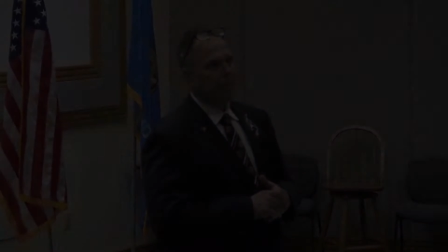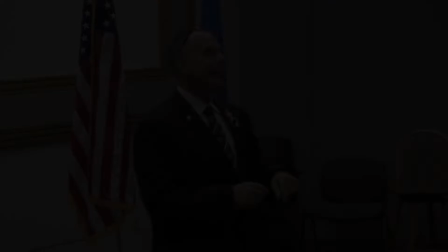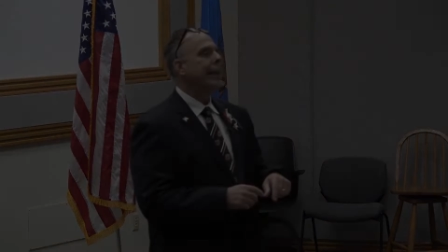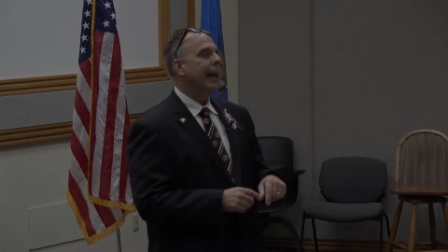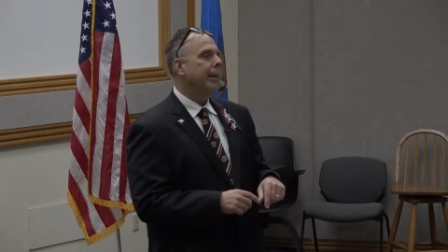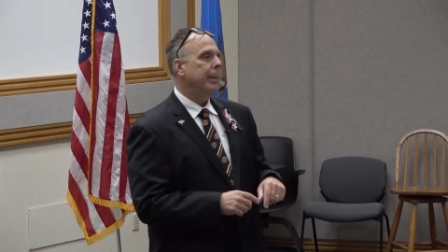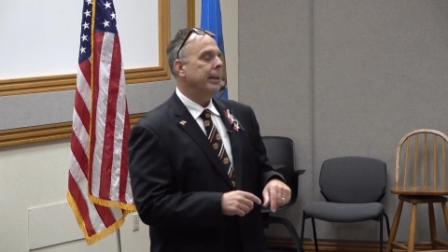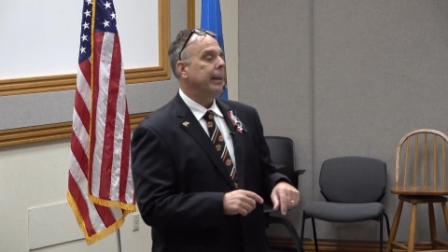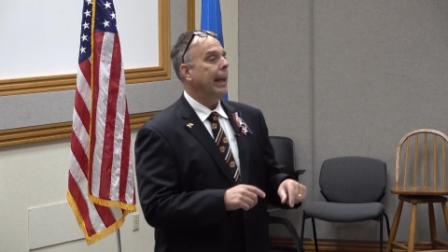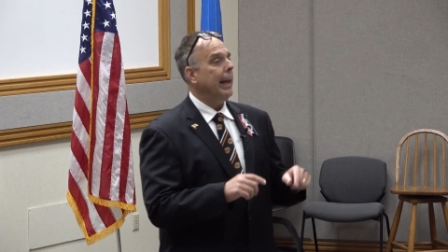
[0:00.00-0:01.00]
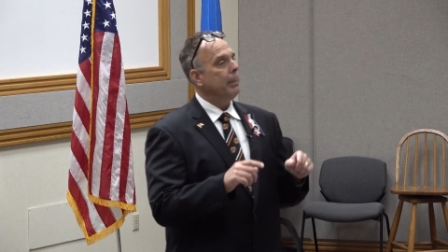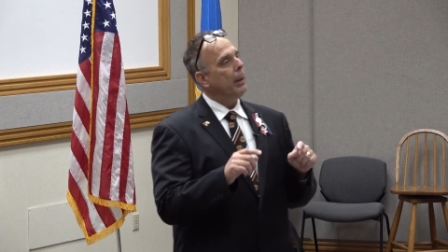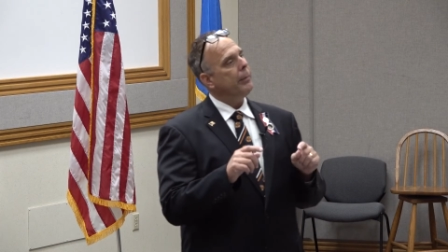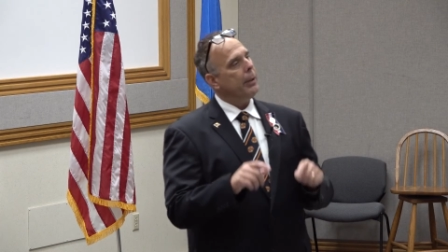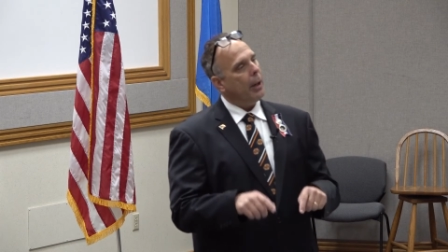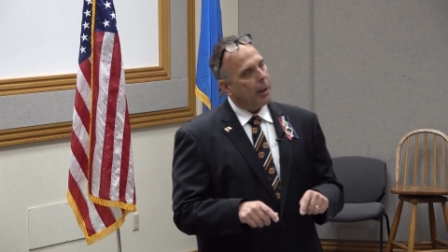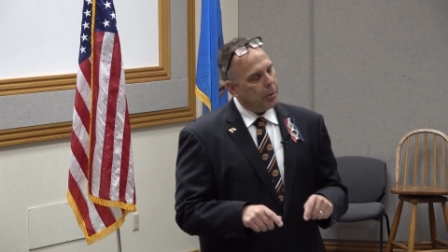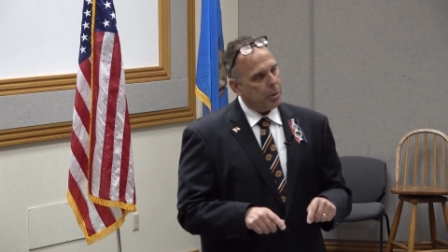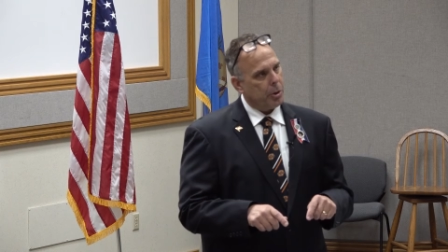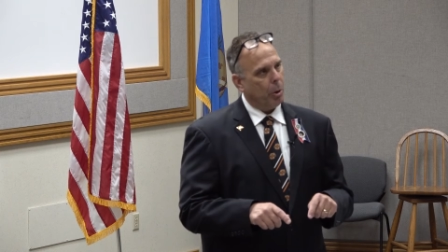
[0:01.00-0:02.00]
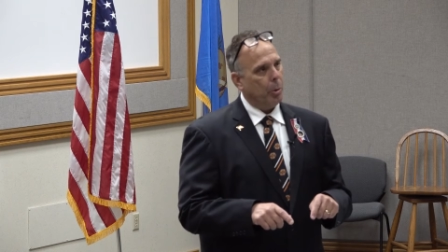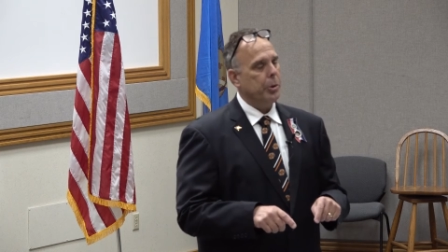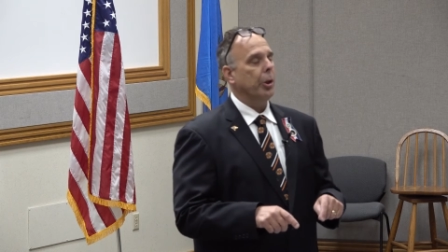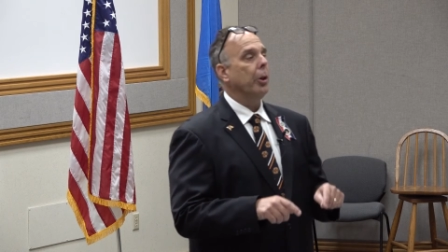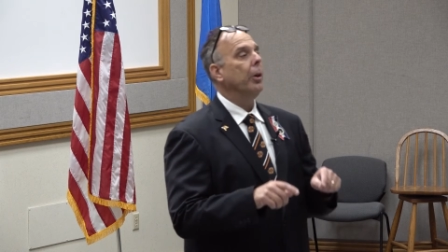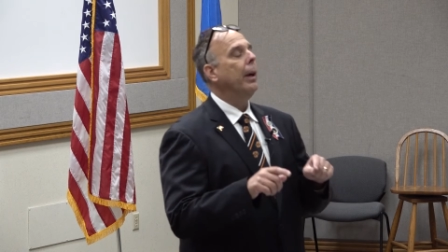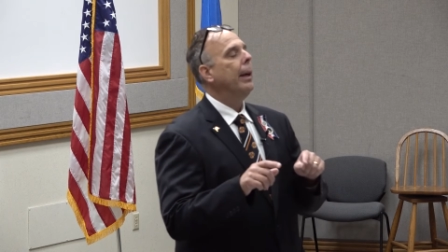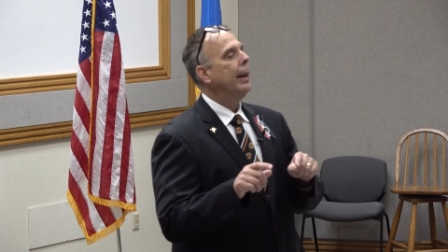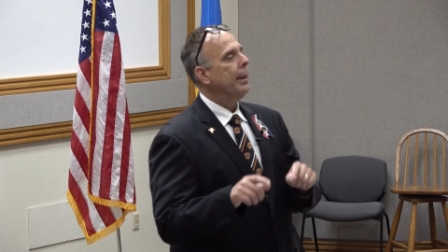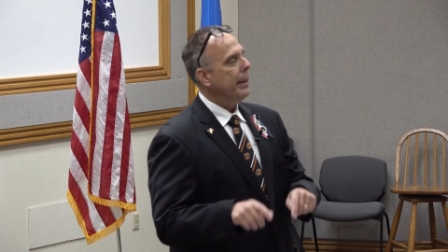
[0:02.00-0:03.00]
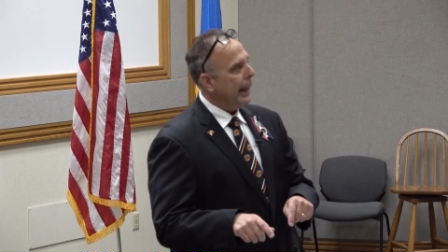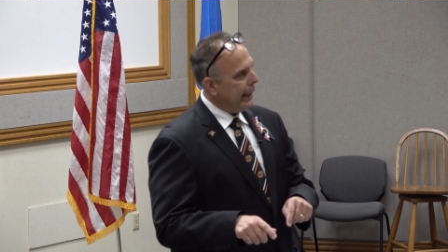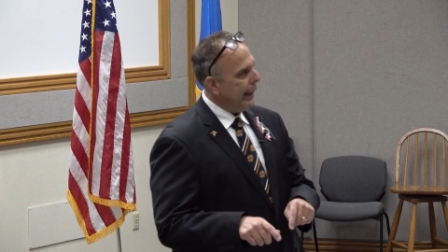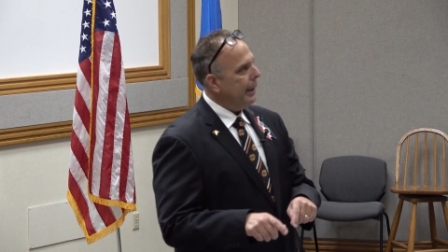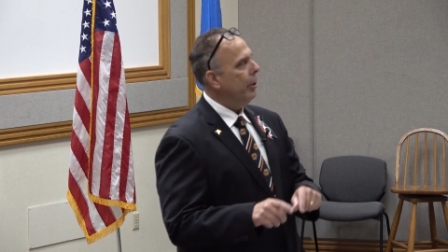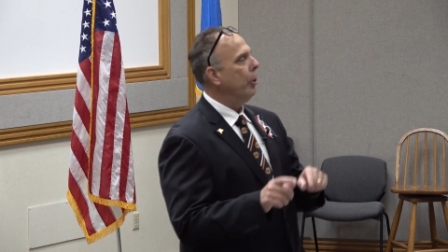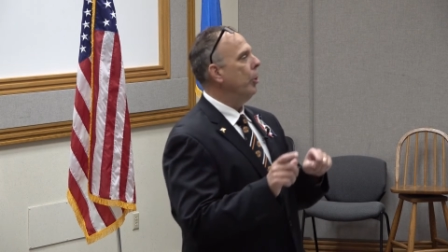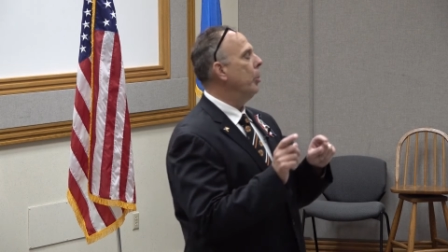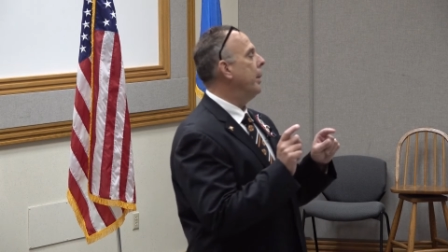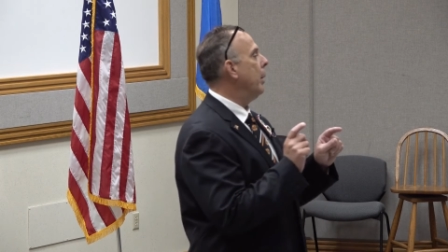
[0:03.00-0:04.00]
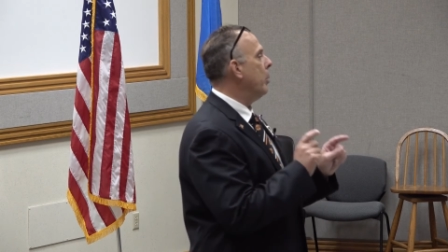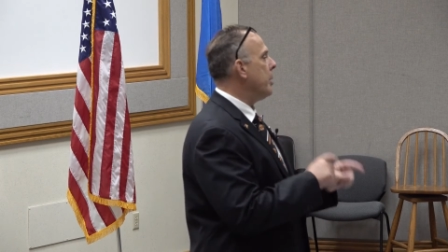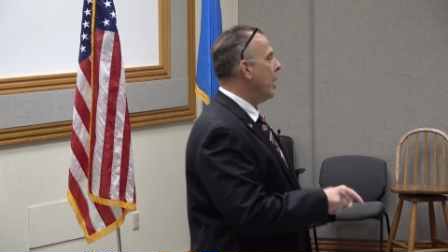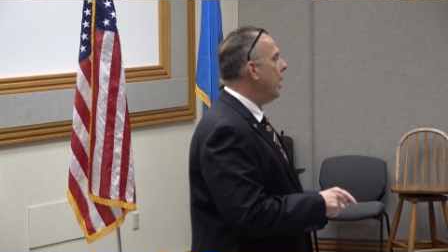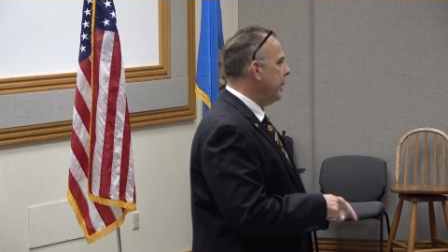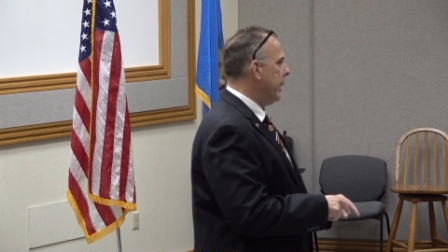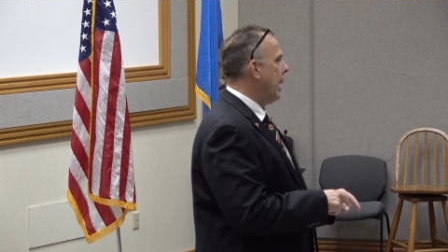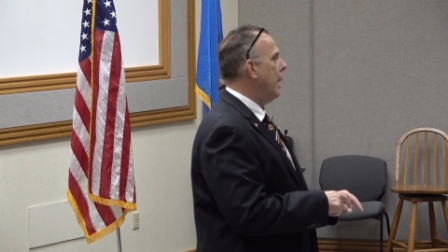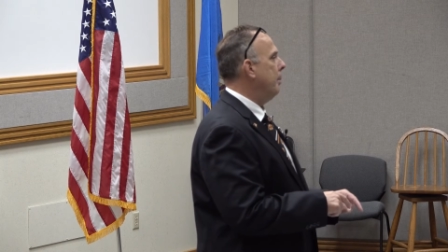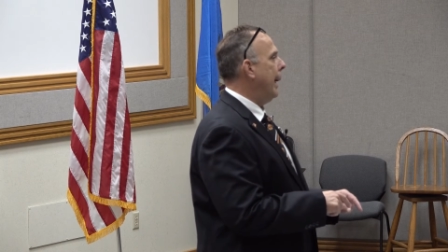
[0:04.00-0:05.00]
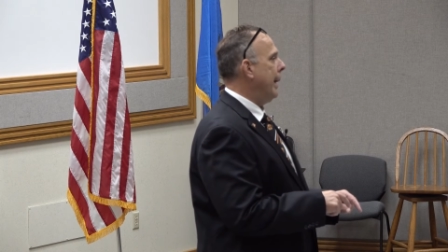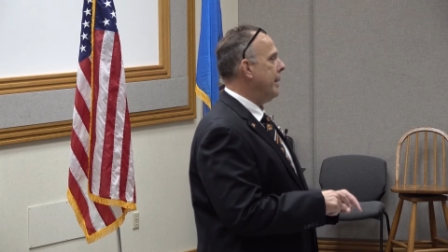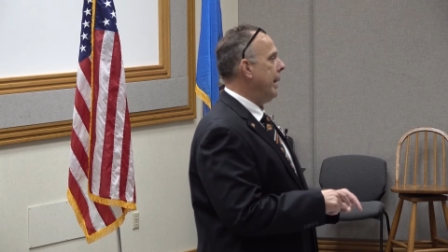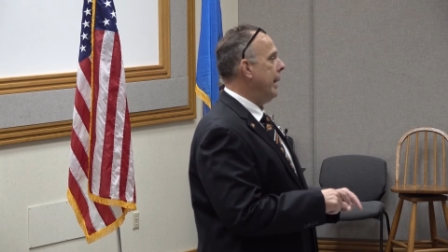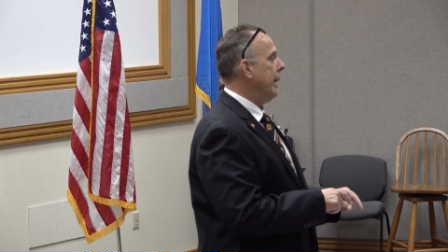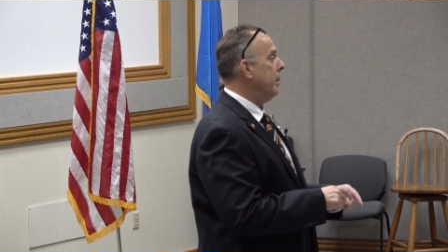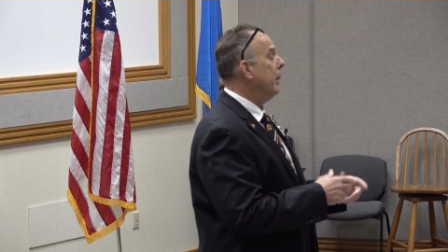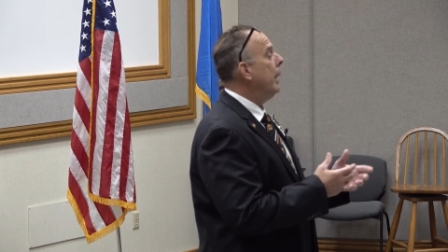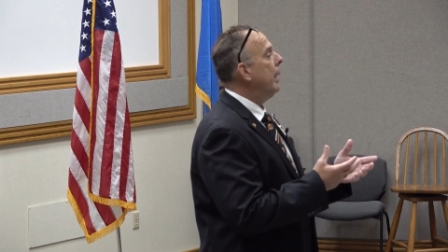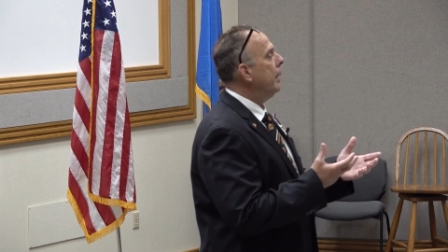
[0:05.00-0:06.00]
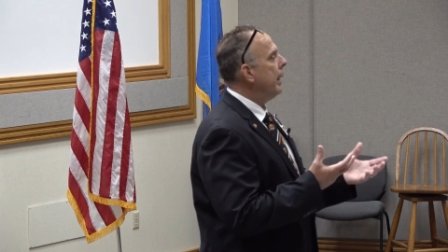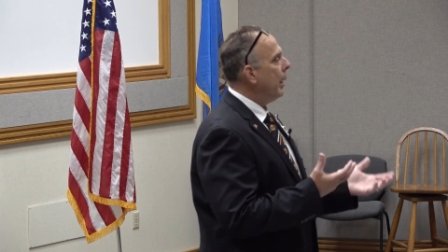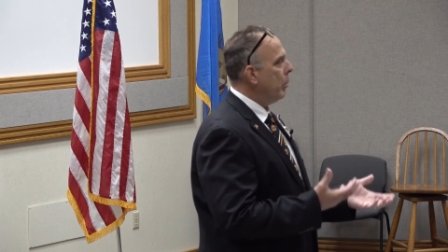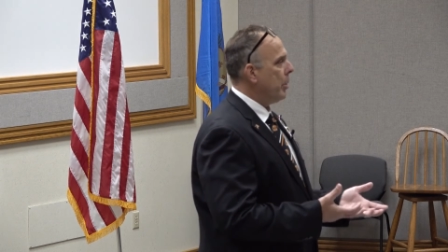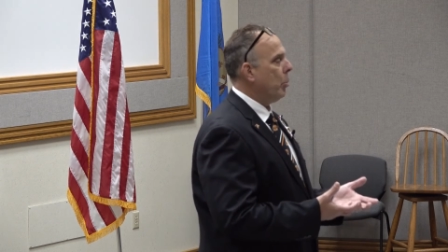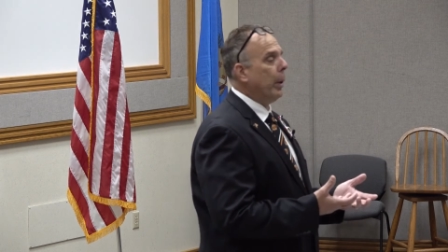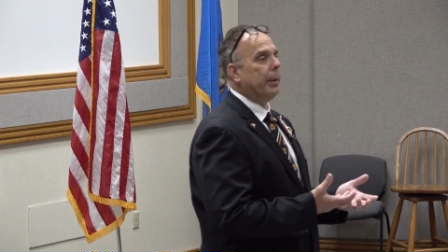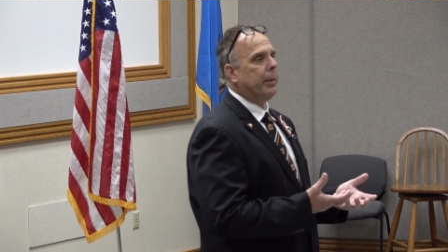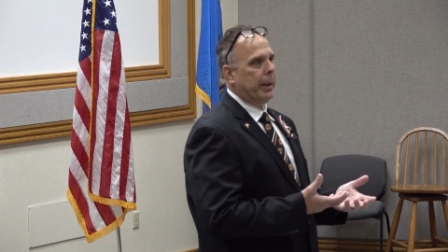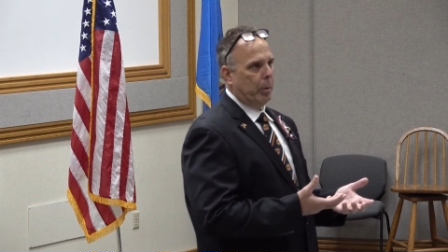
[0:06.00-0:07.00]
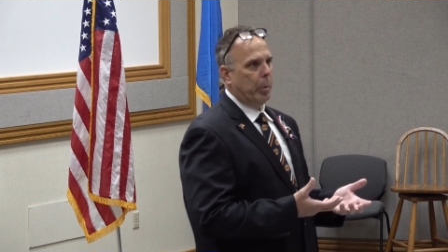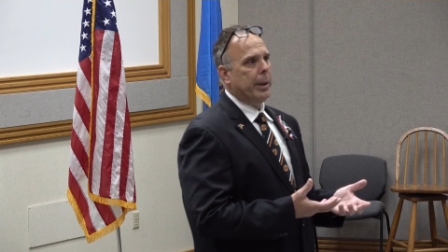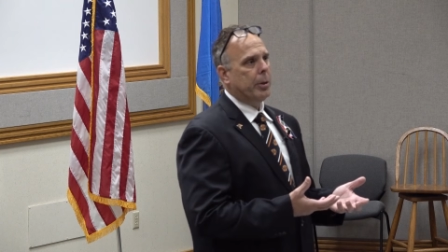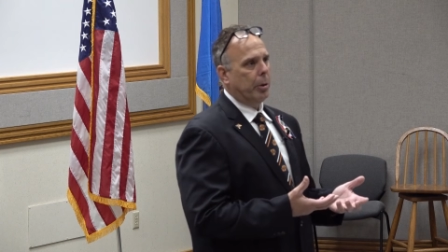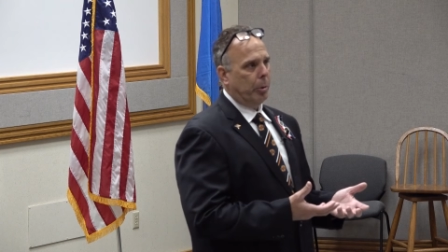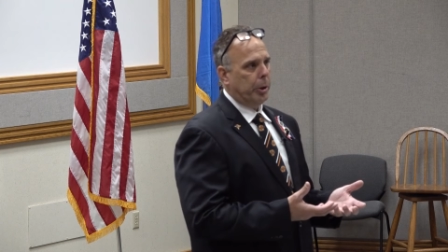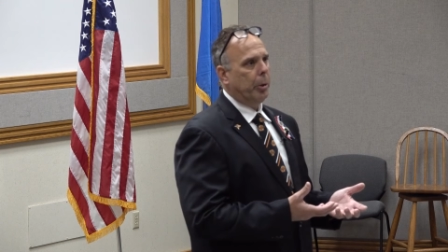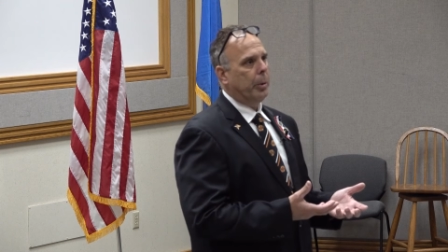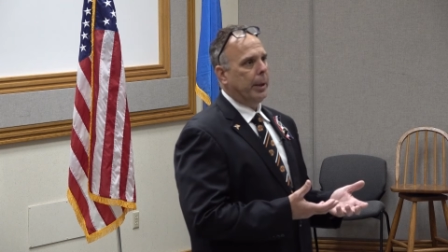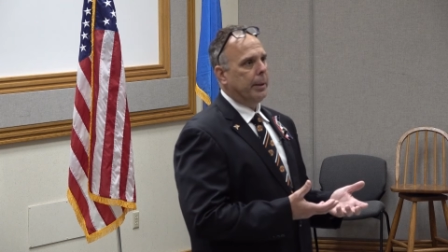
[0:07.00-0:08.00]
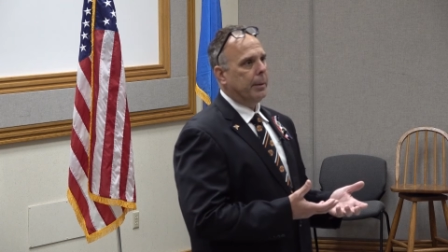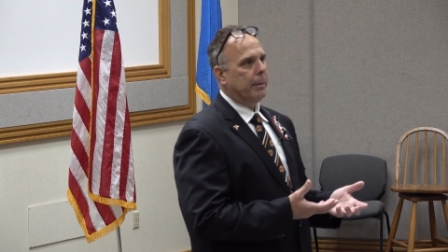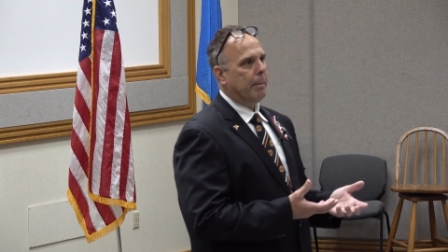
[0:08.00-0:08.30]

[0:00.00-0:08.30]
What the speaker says: He gave me the name of another soldier that he knew that was on the combat team that was with the original unit.